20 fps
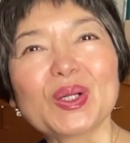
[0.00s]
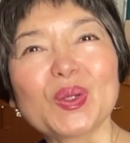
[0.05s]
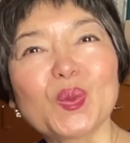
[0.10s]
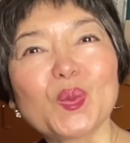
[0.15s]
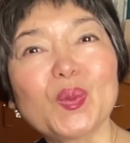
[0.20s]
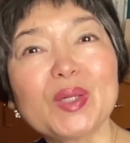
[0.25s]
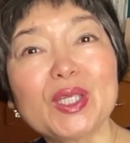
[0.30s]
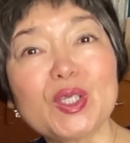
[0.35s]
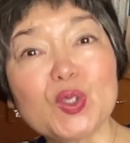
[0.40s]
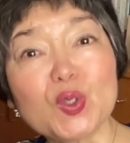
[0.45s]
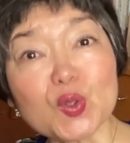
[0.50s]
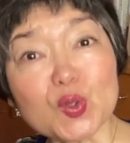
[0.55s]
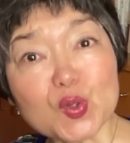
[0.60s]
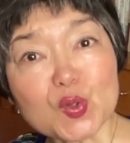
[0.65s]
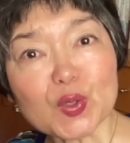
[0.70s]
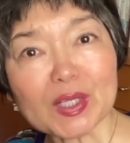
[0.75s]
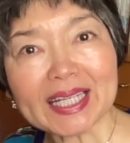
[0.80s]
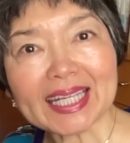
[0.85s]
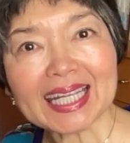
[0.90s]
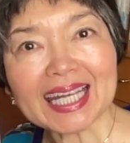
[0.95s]
We
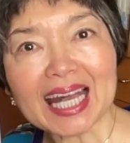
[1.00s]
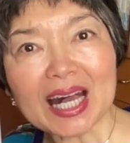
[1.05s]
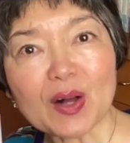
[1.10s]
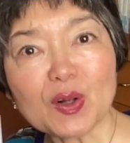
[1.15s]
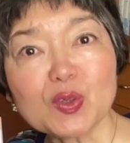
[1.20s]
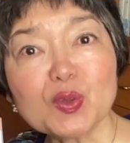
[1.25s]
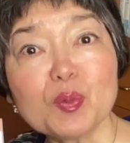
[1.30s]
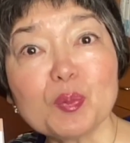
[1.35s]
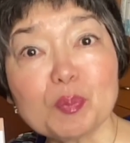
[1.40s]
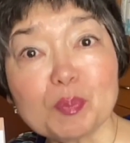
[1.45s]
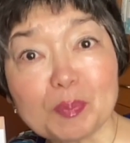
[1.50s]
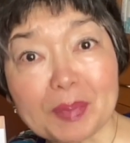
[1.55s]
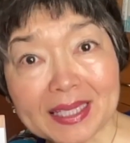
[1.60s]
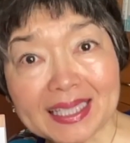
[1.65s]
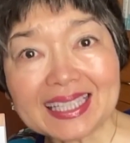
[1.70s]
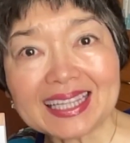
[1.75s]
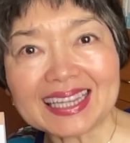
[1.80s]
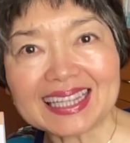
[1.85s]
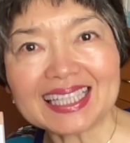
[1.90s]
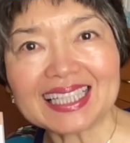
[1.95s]
usually count
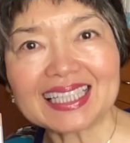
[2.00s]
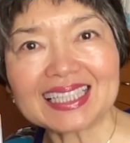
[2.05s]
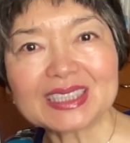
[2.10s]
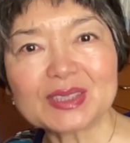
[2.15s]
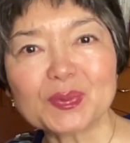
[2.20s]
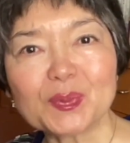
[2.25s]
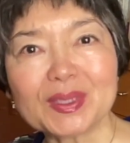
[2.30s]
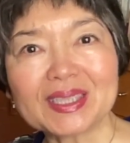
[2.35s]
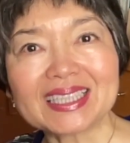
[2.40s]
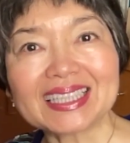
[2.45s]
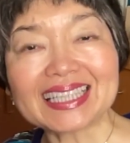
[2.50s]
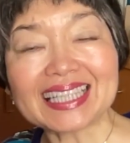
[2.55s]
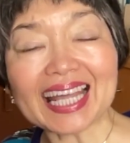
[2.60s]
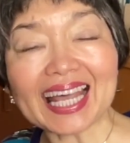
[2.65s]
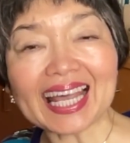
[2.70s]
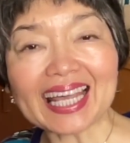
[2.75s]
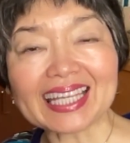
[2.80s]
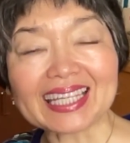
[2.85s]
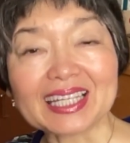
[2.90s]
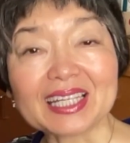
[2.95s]
big things with
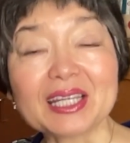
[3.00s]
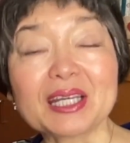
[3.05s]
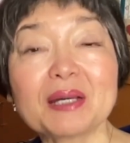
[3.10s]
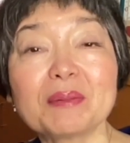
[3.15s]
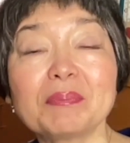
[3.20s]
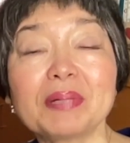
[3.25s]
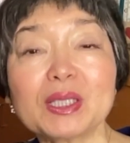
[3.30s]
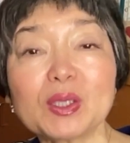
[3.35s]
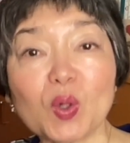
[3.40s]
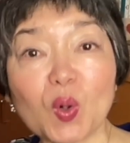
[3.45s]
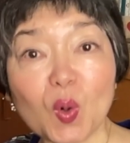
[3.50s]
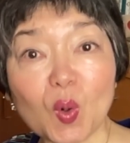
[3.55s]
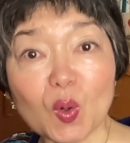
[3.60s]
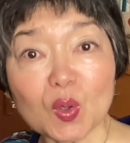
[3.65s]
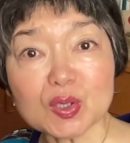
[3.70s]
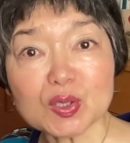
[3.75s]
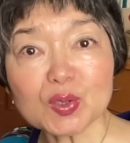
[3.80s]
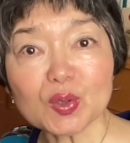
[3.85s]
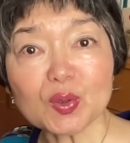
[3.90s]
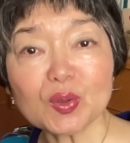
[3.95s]
dai, but
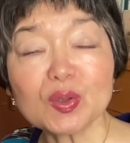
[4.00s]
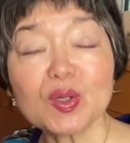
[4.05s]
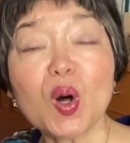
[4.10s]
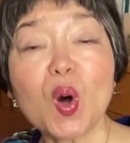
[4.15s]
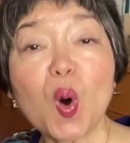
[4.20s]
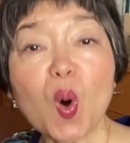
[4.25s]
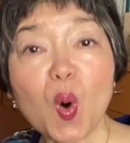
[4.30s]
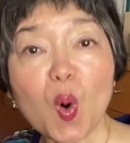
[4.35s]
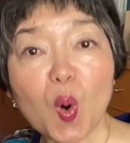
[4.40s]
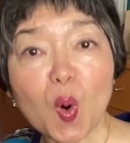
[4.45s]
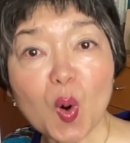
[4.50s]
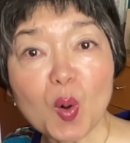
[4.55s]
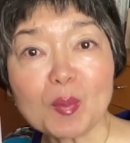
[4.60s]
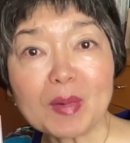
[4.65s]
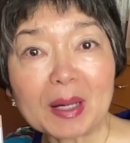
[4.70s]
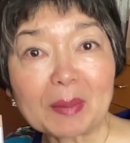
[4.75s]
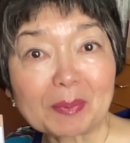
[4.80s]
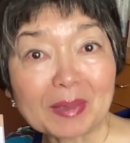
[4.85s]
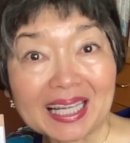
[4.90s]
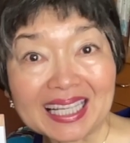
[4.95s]
also home
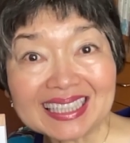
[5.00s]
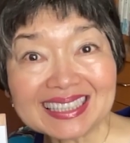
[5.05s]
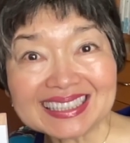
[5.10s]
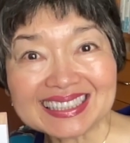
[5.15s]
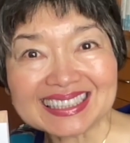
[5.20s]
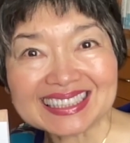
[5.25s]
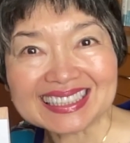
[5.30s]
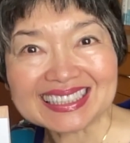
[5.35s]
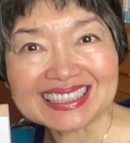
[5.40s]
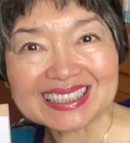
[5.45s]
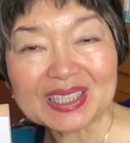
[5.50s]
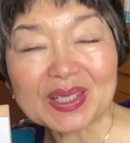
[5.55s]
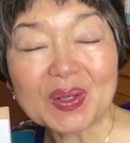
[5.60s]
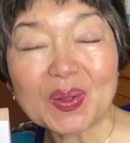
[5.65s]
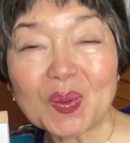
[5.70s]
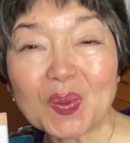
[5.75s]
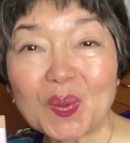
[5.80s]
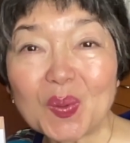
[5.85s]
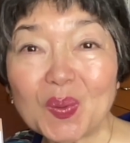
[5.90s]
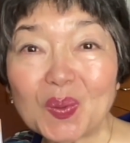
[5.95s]
appliances
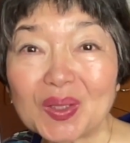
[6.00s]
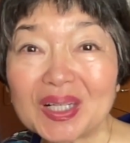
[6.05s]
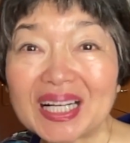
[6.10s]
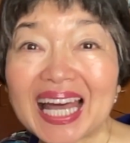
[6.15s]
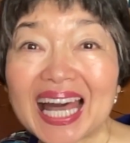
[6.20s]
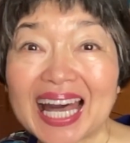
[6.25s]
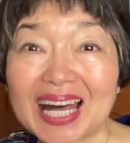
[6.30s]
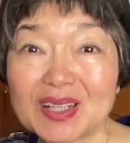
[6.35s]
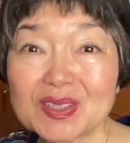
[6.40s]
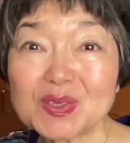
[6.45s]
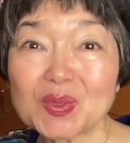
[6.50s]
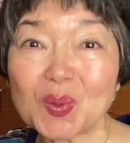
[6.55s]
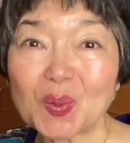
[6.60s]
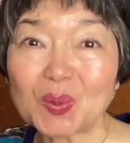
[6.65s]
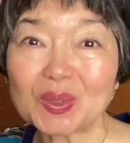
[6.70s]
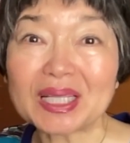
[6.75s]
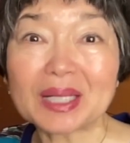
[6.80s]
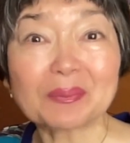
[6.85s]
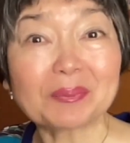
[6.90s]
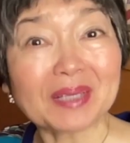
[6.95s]
or
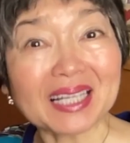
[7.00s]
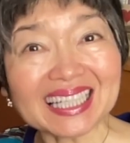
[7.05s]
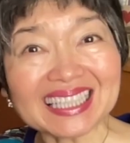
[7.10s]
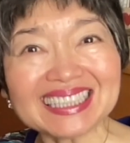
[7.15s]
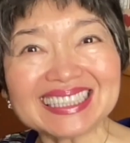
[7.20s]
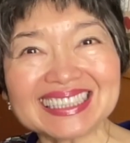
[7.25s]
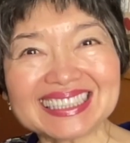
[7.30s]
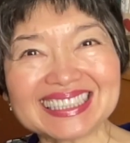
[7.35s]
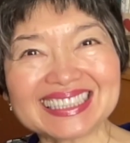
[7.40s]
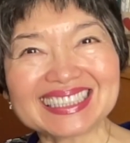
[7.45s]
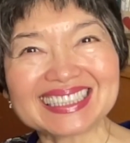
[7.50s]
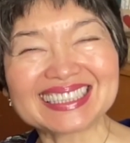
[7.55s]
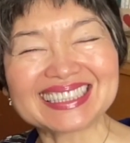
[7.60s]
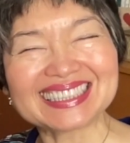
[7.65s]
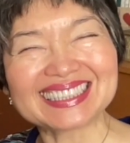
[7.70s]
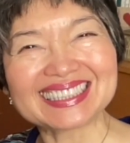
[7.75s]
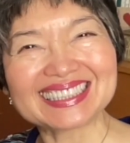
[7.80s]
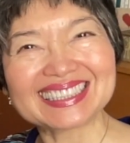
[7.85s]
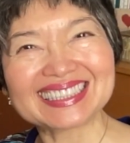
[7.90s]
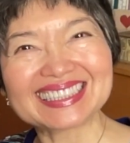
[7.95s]
household appliances.
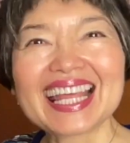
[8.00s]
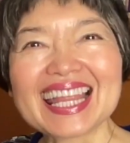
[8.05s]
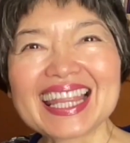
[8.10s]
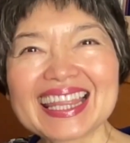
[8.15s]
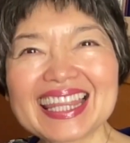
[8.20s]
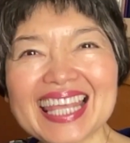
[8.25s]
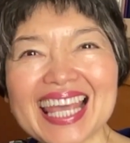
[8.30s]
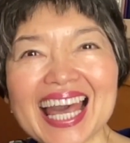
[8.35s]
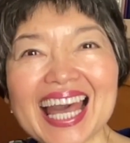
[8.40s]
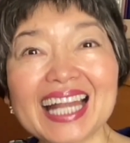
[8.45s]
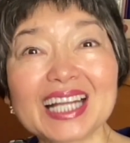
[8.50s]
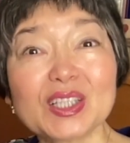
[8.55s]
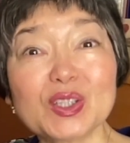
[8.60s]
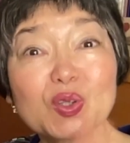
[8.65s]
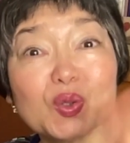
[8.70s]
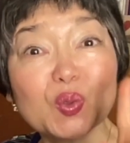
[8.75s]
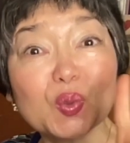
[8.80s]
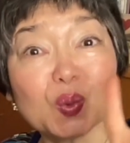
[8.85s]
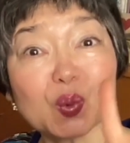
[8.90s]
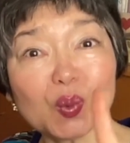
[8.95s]
There are
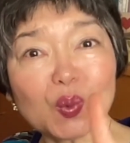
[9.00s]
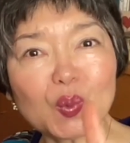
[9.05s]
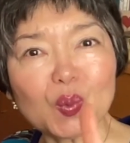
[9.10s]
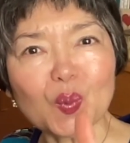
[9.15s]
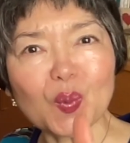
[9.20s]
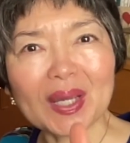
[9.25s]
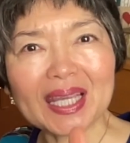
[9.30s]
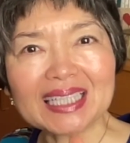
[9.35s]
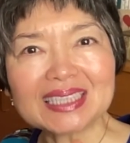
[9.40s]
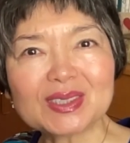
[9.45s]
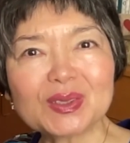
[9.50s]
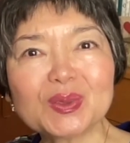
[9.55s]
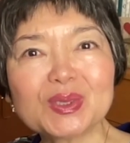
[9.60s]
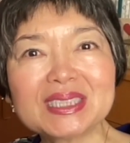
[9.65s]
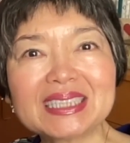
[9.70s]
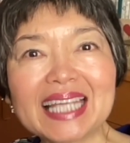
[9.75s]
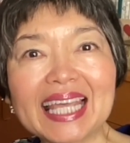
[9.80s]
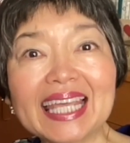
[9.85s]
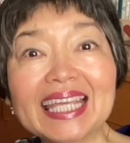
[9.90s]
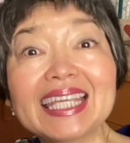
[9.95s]
two ways to
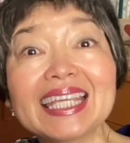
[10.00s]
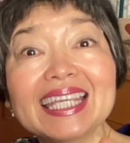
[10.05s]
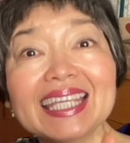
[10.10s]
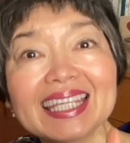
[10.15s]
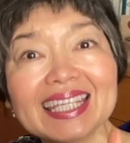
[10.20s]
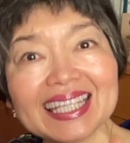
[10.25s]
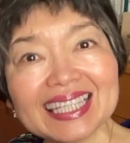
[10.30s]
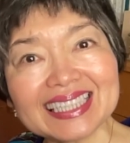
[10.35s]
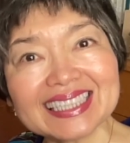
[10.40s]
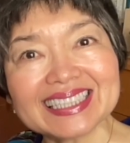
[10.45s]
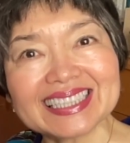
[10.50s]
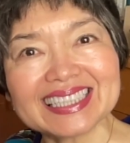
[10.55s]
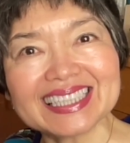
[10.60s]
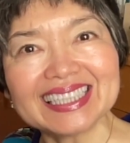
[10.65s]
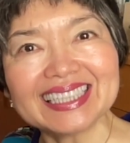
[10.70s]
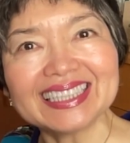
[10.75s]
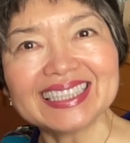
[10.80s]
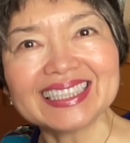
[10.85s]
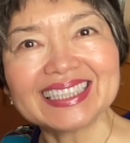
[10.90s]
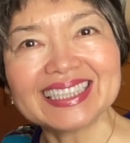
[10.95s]
say
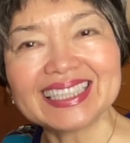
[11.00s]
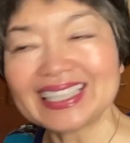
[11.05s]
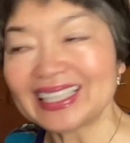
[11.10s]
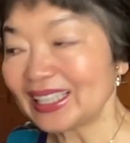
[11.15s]
kitchen.